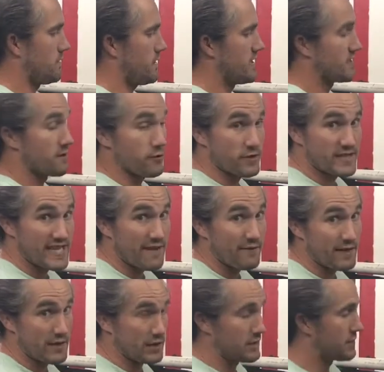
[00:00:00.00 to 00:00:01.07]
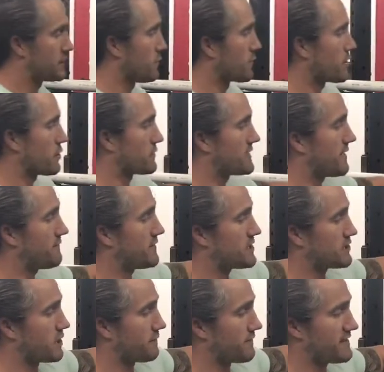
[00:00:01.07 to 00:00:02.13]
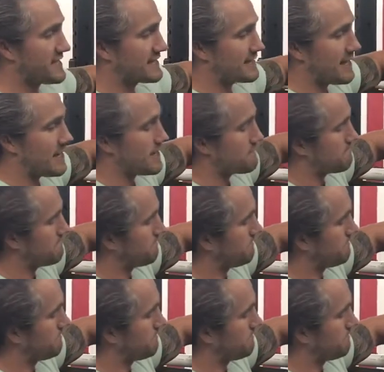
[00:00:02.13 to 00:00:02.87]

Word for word: is another seven inches. So we're gonna go seven inches off of this line,